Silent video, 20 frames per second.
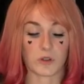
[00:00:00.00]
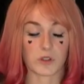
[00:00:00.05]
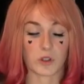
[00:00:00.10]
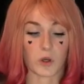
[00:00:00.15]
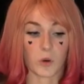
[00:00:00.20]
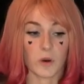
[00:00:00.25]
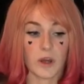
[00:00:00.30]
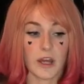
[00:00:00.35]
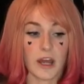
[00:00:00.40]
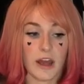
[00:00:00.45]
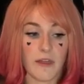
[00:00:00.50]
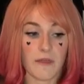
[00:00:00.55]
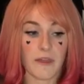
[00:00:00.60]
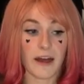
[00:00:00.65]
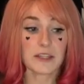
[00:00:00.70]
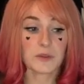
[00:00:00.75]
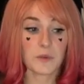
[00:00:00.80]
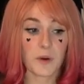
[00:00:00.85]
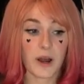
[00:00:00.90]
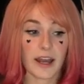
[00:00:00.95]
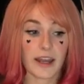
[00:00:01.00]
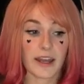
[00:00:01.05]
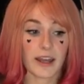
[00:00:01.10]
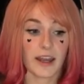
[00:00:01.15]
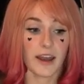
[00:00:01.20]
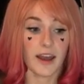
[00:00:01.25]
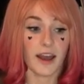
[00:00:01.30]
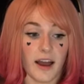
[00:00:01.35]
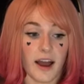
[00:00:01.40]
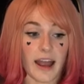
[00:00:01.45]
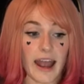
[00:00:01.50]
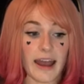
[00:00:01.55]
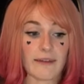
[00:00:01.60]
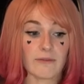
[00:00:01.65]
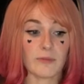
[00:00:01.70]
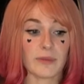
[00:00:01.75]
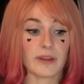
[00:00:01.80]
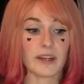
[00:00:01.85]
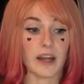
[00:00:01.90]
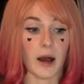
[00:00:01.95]
So that's why I
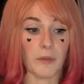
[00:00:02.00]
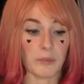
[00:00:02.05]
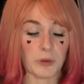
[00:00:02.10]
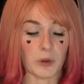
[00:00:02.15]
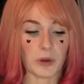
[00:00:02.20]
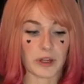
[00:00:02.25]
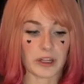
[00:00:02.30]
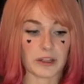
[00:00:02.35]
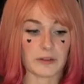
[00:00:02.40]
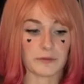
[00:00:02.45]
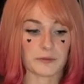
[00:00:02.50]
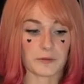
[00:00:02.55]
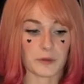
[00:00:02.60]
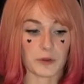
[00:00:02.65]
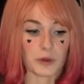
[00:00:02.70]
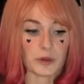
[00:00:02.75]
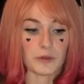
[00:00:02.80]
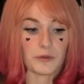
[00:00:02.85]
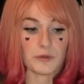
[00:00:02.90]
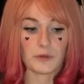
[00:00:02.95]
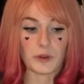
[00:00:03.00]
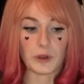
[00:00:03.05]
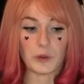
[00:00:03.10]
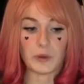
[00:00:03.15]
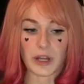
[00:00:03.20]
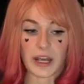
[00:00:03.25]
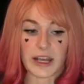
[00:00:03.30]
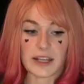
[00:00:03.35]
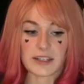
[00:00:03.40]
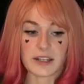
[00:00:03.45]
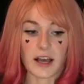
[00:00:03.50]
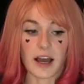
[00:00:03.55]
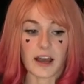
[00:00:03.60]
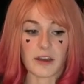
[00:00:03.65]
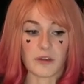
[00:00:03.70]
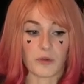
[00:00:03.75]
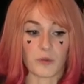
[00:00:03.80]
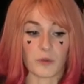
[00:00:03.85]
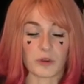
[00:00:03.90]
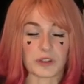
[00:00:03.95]
haven't been uploading for the few days.
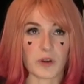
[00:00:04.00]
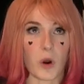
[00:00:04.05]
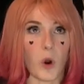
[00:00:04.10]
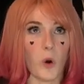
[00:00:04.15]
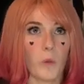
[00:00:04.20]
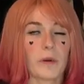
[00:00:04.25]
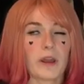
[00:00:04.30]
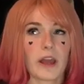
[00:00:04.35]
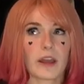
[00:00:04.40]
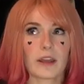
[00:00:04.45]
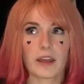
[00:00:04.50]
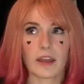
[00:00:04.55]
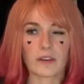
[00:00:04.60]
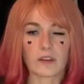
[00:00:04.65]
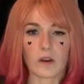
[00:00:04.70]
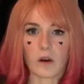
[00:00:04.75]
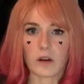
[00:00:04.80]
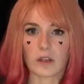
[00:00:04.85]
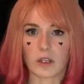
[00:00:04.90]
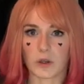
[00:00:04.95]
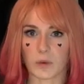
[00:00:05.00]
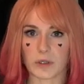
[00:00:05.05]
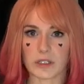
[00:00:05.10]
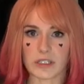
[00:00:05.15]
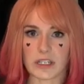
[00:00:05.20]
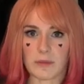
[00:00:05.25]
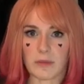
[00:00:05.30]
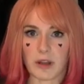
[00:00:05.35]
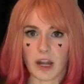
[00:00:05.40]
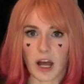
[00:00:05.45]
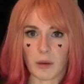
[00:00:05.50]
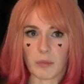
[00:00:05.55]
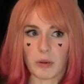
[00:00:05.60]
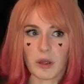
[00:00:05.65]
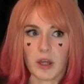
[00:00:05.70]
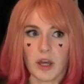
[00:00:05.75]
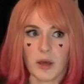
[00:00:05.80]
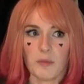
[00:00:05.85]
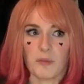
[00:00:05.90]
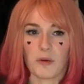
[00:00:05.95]
I was hoping I could get the Harley Quinn demon up
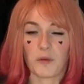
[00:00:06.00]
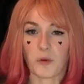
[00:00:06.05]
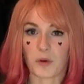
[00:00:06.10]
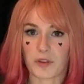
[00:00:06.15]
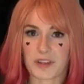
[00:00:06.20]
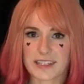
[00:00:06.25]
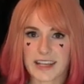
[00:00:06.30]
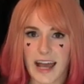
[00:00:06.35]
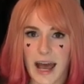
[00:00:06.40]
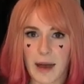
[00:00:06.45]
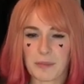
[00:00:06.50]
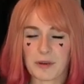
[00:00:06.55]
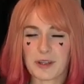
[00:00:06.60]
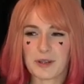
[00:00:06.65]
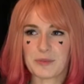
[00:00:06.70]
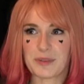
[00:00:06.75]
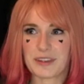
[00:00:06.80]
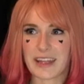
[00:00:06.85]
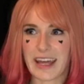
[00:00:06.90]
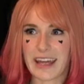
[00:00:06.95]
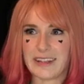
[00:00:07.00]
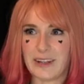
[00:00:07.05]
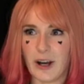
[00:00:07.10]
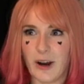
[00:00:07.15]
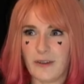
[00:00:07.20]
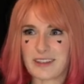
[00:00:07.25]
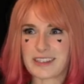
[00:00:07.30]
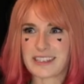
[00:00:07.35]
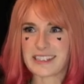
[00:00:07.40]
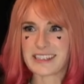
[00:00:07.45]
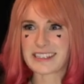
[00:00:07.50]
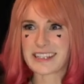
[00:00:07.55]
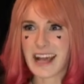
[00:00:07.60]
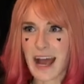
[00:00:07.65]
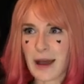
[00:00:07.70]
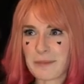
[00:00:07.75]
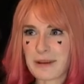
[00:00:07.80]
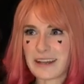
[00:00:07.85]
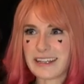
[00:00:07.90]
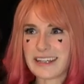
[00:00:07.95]
before this happened, but then obviously this
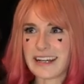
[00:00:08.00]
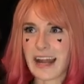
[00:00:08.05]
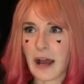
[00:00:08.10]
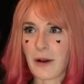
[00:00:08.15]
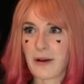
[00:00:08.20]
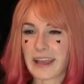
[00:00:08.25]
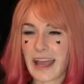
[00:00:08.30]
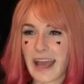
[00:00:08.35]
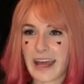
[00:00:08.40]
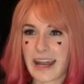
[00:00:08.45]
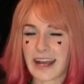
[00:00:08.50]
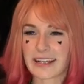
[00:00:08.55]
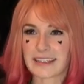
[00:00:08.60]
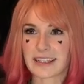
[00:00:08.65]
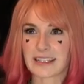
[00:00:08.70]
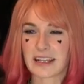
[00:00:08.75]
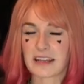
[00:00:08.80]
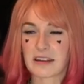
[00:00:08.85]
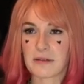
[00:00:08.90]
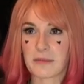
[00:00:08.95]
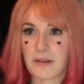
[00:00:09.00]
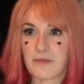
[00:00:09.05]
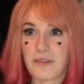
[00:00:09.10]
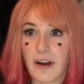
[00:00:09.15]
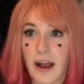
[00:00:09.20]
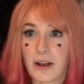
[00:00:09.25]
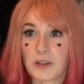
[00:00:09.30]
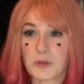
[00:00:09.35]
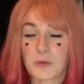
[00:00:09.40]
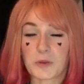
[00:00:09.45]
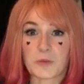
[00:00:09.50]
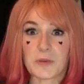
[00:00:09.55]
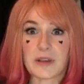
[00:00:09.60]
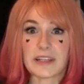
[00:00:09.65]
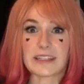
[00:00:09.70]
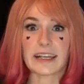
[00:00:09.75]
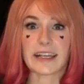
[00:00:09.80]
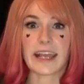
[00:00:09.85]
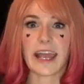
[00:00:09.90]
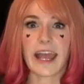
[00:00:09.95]
happened and now I can't access any of my files, which
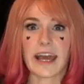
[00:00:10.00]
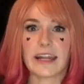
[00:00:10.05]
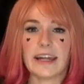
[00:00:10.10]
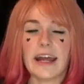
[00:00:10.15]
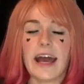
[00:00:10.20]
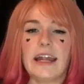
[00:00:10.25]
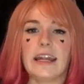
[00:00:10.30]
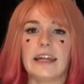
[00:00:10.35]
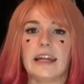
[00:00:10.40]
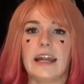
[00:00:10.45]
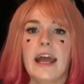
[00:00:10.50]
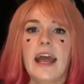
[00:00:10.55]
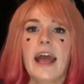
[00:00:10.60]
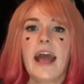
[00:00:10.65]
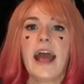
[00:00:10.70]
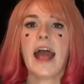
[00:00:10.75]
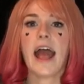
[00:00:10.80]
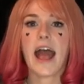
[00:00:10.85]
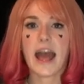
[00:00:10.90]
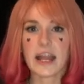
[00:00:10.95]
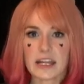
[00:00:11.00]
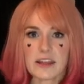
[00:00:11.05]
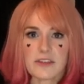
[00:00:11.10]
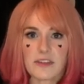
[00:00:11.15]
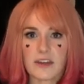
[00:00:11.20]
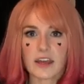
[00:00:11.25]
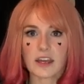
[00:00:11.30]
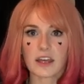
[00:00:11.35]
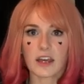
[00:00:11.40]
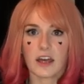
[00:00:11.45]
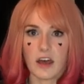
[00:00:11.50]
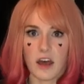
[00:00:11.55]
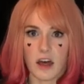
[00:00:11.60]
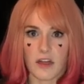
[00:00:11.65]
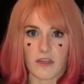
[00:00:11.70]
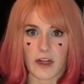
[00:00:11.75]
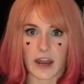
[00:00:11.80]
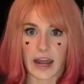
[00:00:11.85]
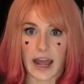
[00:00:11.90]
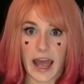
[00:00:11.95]
means I can't edit anything
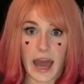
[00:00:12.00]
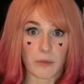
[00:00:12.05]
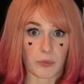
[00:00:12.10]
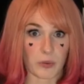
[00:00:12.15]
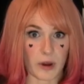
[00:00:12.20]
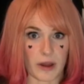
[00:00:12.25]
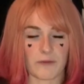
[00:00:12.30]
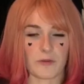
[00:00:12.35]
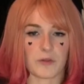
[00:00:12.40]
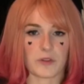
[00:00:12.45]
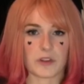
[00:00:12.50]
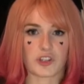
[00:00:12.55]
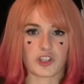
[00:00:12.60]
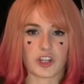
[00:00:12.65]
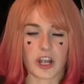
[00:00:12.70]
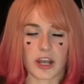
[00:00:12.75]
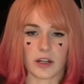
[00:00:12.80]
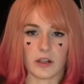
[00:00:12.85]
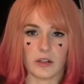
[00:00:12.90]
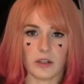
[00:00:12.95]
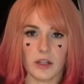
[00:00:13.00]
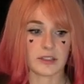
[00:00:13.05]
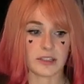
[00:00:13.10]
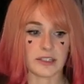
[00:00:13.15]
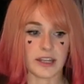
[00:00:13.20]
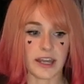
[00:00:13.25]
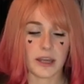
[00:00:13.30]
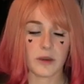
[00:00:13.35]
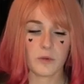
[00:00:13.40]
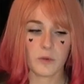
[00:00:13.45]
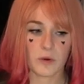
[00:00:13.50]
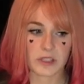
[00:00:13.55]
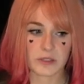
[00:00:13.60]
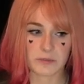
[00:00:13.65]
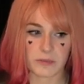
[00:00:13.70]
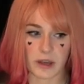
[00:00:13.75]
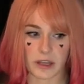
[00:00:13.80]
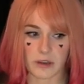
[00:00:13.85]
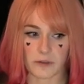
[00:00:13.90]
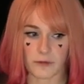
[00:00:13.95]
that I had prepped for this channel. Today was
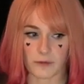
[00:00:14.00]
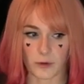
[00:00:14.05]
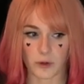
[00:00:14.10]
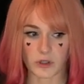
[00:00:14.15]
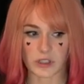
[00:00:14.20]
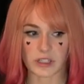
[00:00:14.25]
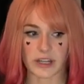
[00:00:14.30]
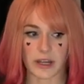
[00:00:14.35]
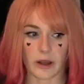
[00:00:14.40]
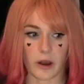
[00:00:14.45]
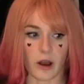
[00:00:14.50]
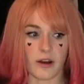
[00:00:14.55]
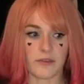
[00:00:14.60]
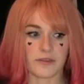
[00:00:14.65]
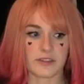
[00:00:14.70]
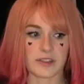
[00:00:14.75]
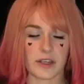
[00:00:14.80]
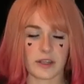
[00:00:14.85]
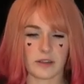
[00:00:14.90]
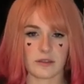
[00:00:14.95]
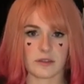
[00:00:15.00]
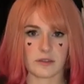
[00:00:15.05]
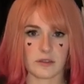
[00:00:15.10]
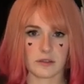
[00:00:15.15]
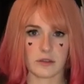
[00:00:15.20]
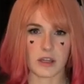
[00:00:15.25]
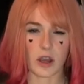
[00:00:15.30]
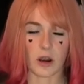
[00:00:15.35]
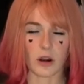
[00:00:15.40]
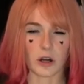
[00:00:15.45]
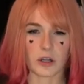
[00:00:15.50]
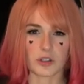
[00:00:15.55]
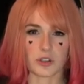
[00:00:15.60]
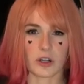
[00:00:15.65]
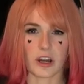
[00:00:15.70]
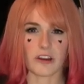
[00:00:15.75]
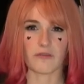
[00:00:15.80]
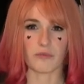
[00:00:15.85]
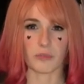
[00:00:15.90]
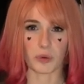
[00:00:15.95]
my first day off since the hard
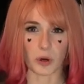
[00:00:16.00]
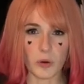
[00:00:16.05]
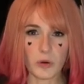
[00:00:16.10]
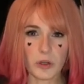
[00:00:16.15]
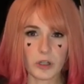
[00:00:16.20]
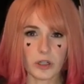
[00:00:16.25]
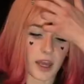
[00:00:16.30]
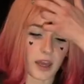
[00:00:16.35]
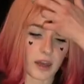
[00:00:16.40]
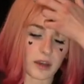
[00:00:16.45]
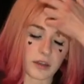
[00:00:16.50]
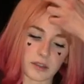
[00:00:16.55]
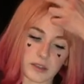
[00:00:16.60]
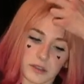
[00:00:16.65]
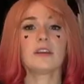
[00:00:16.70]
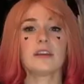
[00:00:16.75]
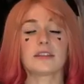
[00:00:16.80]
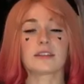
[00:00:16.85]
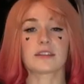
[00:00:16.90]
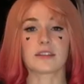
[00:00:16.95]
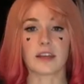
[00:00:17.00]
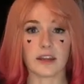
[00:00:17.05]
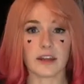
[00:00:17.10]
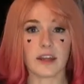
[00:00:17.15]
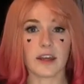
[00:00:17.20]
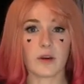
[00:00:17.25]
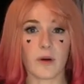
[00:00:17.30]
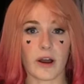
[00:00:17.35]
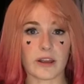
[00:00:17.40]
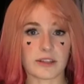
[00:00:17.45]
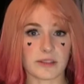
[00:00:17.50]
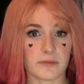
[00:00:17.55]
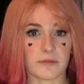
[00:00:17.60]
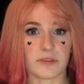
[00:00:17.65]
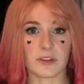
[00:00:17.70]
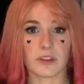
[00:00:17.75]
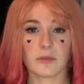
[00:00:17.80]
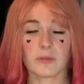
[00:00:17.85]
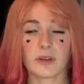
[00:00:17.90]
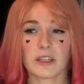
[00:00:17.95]
drive broke, and it's Sunday as I'm
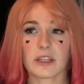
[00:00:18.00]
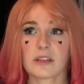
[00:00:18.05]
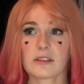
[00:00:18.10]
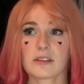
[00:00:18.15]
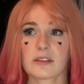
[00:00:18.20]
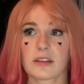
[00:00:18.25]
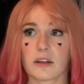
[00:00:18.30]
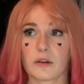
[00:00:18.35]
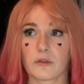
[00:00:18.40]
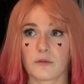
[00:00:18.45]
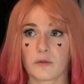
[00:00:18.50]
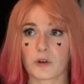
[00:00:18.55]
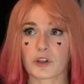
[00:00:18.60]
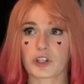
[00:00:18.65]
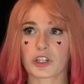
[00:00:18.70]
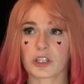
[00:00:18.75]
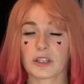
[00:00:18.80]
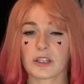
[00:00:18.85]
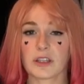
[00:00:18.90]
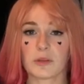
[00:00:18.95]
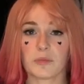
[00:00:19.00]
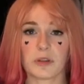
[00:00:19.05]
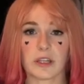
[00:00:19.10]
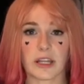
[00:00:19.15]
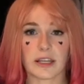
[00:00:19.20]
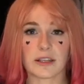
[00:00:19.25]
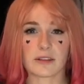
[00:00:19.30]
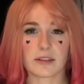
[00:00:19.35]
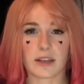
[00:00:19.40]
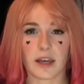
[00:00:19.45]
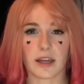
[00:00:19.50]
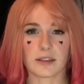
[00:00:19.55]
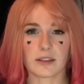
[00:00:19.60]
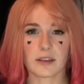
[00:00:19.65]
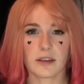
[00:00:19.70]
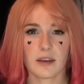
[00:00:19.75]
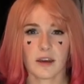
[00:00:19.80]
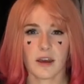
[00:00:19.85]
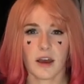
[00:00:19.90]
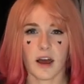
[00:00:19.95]
filming this, and unfortunately the place that
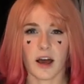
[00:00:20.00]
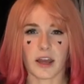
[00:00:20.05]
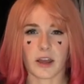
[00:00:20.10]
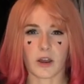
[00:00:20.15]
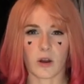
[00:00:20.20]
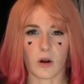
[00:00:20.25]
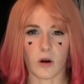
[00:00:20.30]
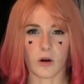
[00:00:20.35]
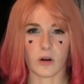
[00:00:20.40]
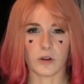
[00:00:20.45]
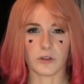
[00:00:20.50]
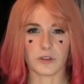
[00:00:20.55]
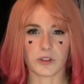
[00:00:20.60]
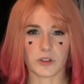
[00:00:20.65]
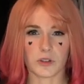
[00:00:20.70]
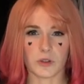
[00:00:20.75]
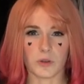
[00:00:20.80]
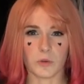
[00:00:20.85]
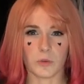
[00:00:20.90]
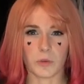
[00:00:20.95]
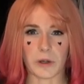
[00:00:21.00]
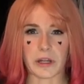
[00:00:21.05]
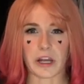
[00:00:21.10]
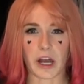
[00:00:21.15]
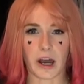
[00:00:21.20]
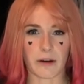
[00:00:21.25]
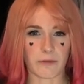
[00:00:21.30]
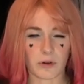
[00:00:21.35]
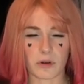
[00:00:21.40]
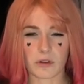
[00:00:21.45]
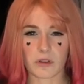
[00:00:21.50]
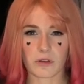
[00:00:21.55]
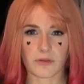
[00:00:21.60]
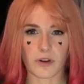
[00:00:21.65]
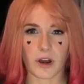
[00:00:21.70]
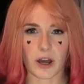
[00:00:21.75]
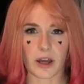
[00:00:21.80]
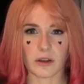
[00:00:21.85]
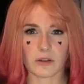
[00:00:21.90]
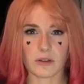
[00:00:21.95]
I called to recover the
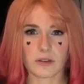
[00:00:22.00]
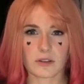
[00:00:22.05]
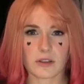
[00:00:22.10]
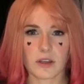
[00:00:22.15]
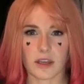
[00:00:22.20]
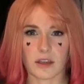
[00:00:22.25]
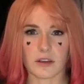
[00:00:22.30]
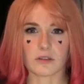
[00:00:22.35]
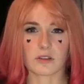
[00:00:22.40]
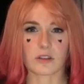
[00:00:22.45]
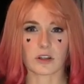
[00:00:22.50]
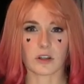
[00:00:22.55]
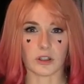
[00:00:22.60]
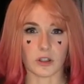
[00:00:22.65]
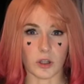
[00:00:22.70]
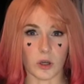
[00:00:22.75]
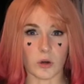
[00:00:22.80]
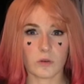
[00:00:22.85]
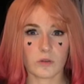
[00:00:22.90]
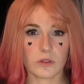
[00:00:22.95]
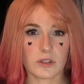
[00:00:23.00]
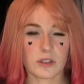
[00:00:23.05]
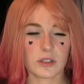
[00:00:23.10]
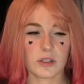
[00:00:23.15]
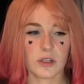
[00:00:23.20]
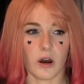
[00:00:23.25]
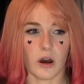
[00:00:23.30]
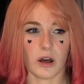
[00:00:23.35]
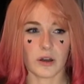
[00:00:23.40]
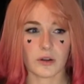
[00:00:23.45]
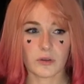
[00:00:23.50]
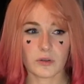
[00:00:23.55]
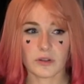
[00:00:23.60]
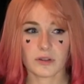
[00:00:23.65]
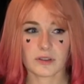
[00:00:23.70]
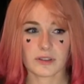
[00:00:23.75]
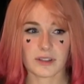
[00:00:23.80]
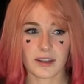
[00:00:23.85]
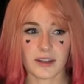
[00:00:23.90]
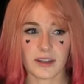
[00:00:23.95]
files is closed on
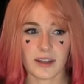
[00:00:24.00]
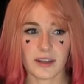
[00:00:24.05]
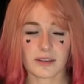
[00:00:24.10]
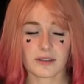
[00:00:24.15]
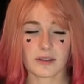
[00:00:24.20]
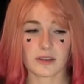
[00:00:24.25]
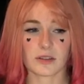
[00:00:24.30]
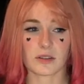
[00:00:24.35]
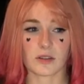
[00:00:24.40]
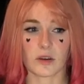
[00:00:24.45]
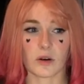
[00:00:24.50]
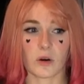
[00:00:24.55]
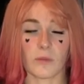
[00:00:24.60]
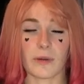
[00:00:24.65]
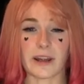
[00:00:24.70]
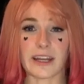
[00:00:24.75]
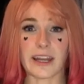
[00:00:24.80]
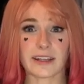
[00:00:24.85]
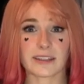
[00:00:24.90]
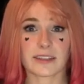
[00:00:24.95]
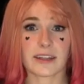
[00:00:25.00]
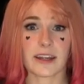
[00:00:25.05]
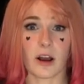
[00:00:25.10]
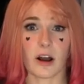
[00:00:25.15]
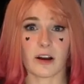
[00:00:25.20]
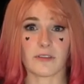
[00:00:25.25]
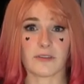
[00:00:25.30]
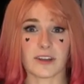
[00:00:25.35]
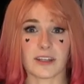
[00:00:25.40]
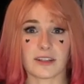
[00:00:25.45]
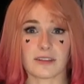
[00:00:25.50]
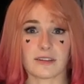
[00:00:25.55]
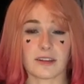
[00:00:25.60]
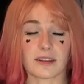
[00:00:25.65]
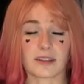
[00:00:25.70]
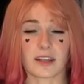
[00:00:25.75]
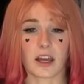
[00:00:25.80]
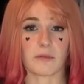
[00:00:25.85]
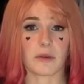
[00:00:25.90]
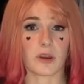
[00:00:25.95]
Sundays, so my next day off is
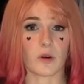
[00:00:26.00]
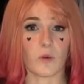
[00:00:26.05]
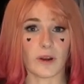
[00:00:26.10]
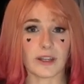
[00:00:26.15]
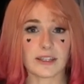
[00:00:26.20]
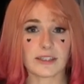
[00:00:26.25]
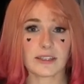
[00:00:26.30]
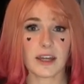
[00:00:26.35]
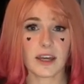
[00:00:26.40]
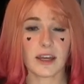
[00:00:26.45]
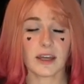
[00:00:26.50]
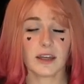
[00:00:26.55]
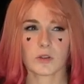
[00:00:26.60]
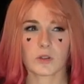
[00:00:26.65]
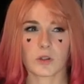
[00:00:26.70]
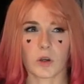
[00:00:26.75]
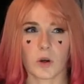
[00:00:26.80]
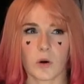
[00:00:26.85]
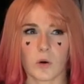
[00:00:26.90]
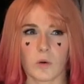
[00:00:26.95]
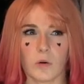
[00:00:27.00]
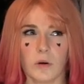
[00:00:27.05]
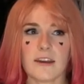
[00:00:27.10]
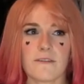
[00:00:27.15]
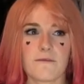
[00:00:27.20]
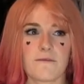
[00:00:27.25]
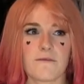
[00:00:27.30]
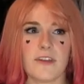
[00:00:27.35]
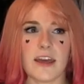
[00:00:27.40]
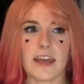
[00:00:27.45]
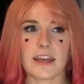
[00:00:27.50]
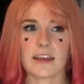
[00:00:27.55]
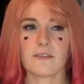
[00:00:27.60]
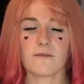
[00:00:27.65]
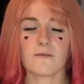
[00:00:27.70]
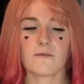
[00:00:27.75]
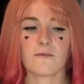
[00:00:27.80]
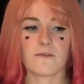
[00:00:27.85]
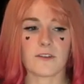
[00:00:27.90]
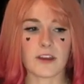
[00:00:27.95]
this coming Wednesday. So if they
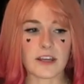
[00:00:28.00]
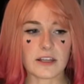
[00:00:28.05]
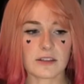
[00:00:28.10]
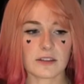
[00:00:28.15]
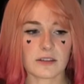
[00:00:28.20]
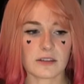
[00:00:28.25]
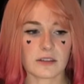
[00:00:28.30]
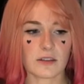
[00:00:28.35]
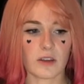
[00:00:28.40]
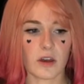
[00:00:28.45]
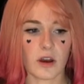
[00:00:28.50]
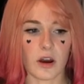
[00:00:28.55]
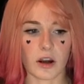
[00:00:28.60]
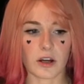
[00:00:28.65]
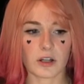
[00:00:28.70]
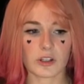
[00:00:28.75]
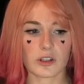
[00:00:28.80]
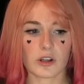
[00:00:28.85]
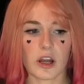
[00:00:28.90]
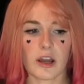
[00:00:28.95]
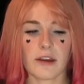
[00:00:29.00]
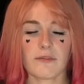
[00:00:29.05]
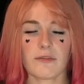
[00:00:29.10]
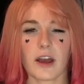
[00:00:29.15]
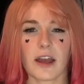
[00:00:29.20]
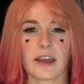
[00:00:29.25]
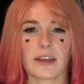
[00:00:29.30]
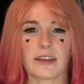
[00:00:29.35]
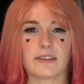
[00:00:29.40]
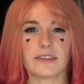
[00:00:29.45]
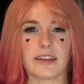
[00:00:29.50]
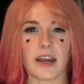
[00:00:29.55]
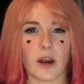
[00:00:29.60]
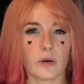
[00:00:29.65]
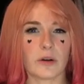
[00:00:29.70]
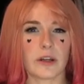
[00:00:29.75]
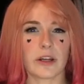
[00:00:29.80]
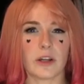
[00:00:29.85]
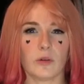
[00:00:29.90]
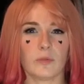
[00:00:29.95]
can fix the hard drive, I
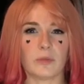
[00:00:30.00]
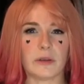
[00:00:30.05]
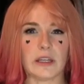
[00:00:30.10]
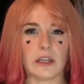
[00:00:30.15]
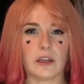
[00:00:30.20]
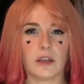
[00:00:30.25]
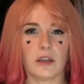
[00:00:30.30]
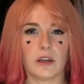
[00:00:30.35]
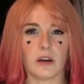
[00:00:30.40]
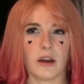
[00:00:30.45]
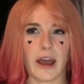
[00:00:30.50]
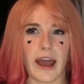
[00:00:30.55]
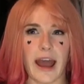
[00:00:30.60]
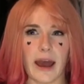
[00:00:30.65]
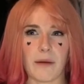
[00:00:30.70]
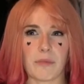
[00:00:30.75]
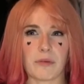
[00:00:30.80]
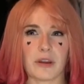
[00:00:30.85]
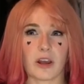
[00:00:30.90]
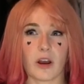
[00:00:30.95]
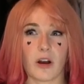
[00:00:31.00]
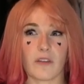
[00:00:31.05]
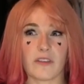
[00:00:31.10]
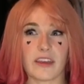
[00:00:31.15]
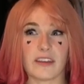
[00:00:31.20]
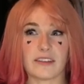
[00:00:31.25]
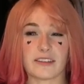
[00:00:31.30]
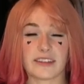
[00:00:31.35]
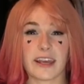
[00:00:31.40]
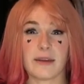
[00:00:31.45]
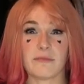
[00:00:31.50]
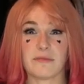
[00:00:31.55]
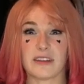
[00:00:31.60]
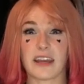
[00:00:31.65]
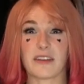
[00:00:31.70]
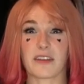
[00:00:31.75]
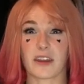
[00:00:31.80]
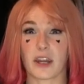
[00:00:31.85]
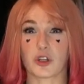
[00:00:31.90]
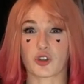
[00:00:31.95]
doubt it'll be happening on the same
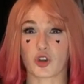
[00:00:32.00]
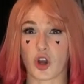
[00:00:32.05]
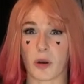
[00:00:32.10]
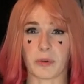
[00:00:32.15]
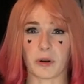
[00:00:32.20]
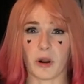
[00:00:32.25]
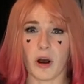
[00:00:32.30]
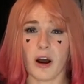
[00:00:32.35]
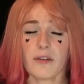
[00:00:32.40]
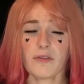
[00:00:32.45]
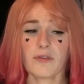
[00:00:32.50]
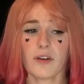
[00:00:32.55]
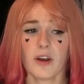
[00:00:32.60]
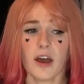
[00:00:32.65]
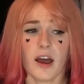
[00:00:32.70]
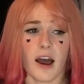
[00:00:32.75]
day that I drop it off.